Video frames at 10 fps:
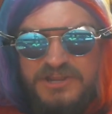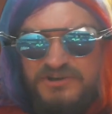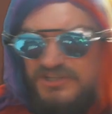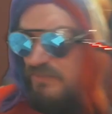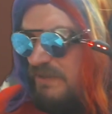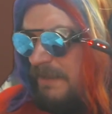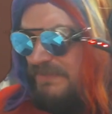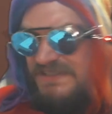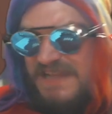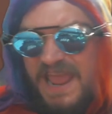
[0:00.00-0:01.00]
You just went
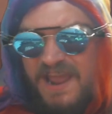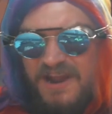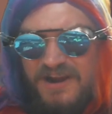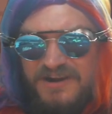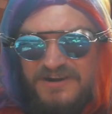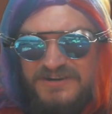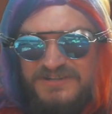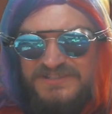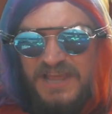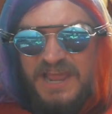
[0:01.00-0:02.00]

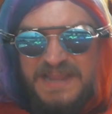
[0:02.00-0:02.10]
upstairs.